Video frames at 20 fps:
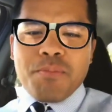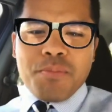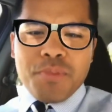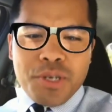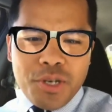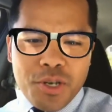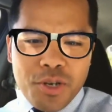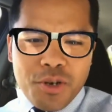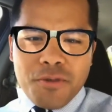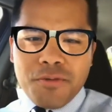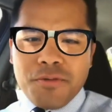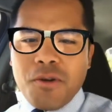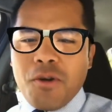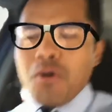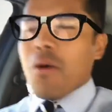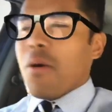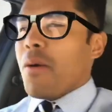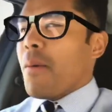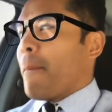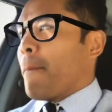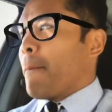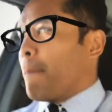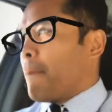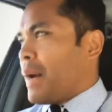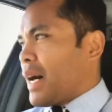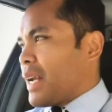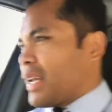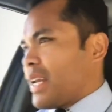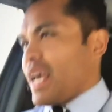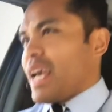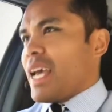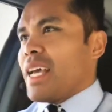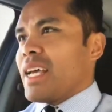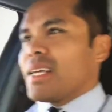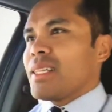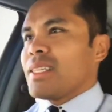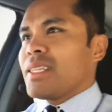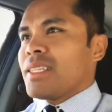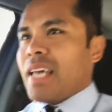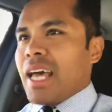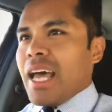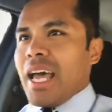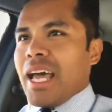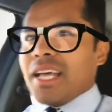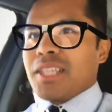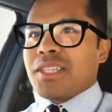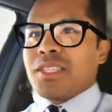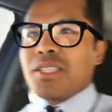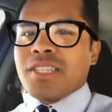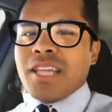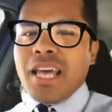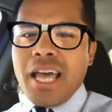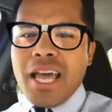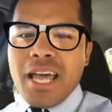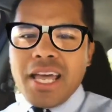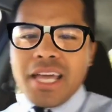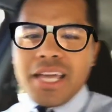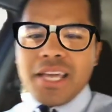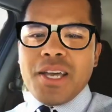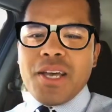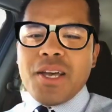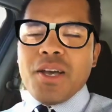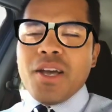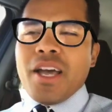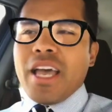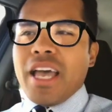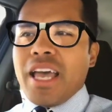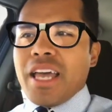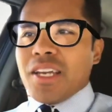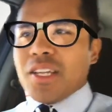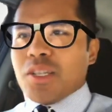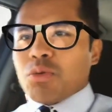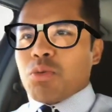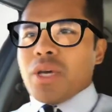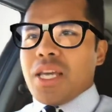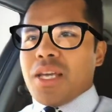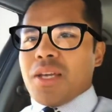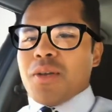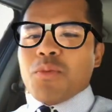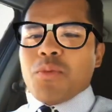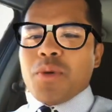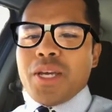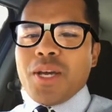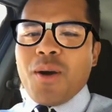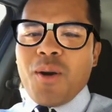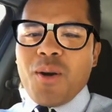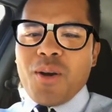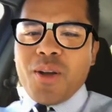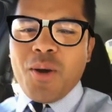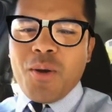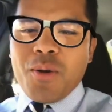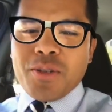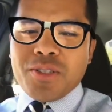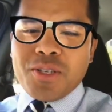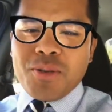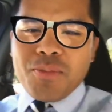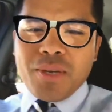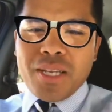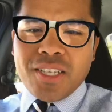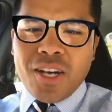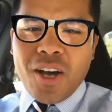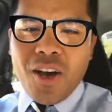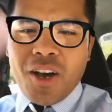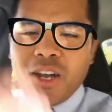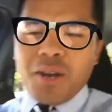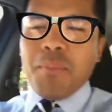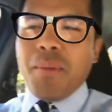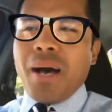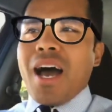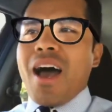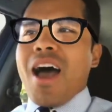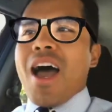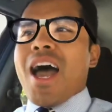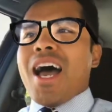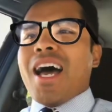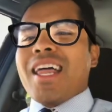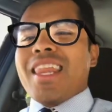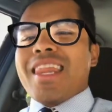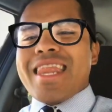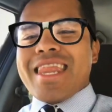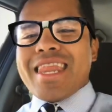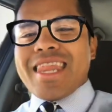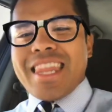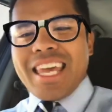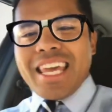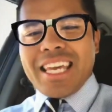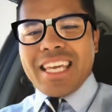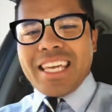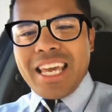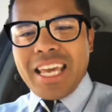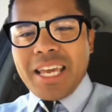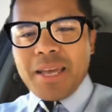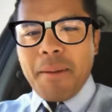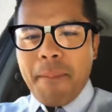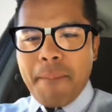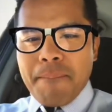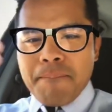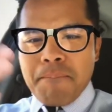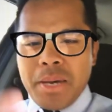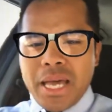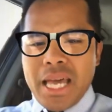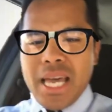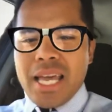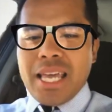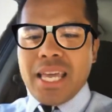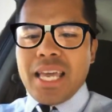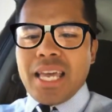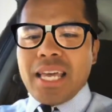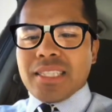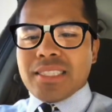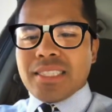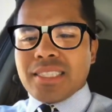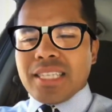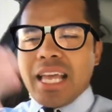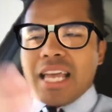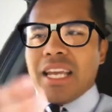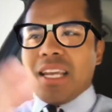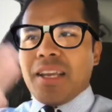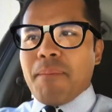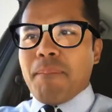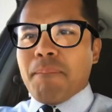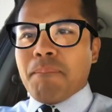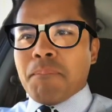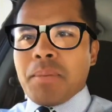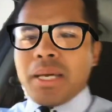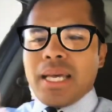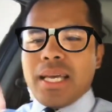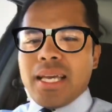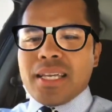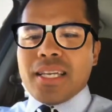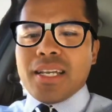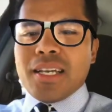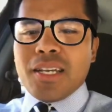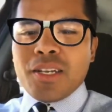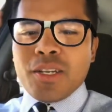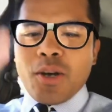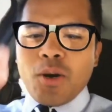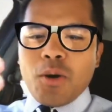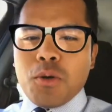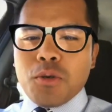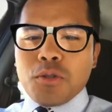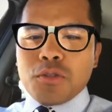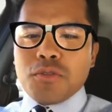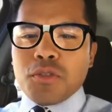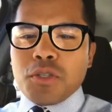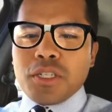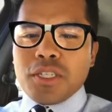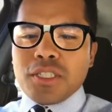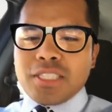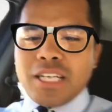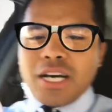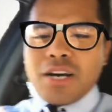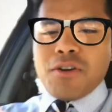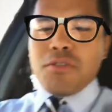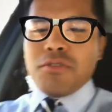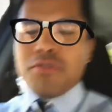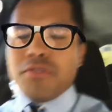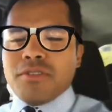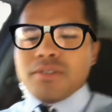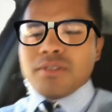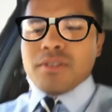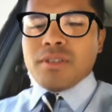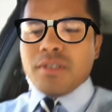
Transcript: Beautiful Monday today and this week we are going to be talking about thinking big and setting big goals for yourself.